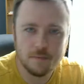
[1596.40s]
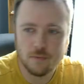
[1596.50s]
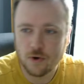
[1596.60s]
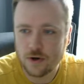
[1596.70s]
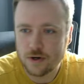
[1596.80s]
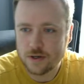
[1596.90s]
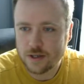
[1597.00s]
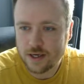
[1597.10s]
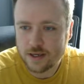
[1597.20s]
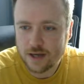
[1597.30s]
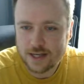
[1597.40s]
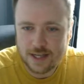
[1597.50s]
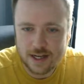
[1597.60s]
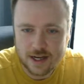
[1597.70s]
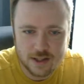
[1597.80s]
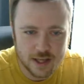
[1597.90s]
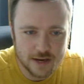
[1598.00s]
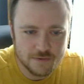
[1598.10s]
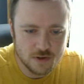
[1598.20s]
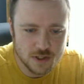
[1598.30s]
more like identity
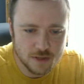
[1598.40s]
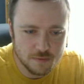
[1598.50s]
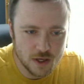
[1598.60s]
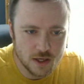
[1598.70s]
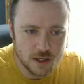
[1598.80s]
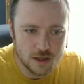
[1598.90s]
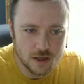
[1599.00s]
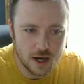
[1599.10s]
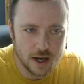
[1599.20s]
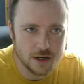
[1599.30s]
thefts or something. I don't